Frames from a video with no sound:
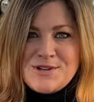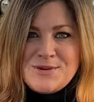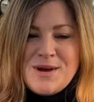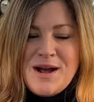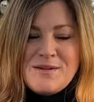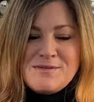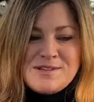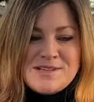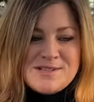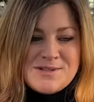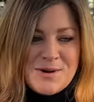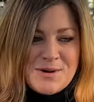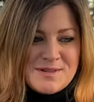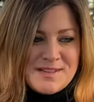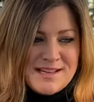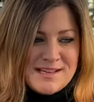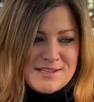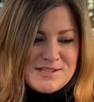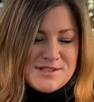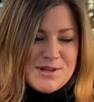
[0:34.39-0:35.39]
you have to start
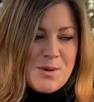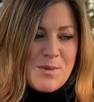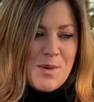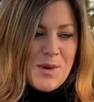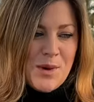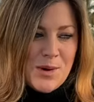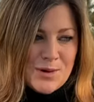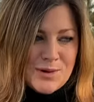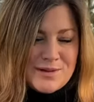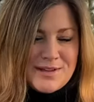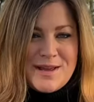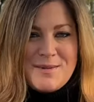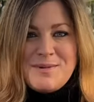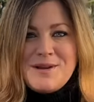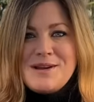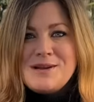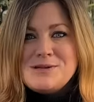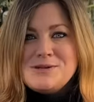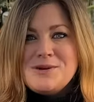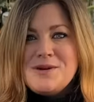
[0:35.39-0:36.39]
things so early
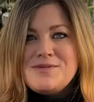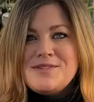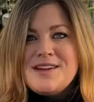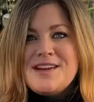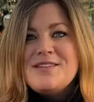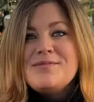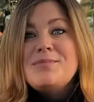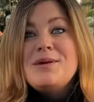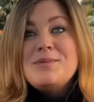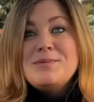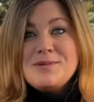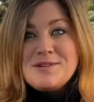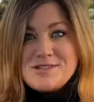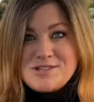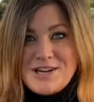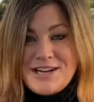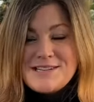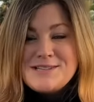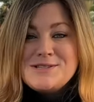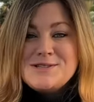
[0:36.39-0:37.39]
because you have to give people a
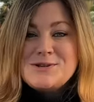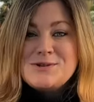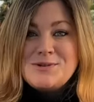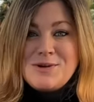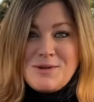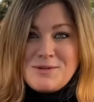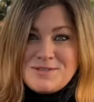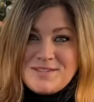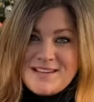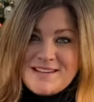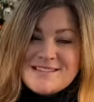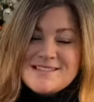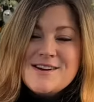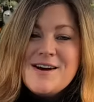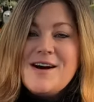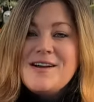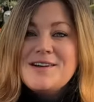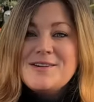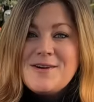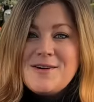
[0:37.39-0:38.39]
chance to grow things
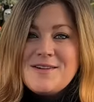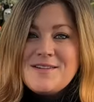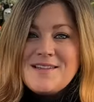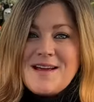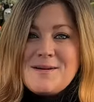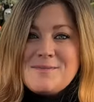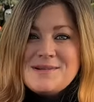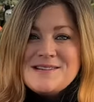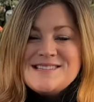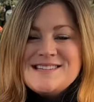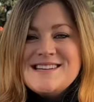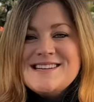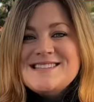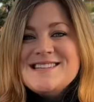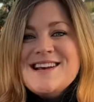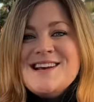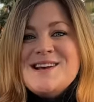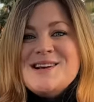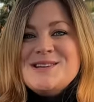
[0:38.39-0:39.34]
on and all of that business.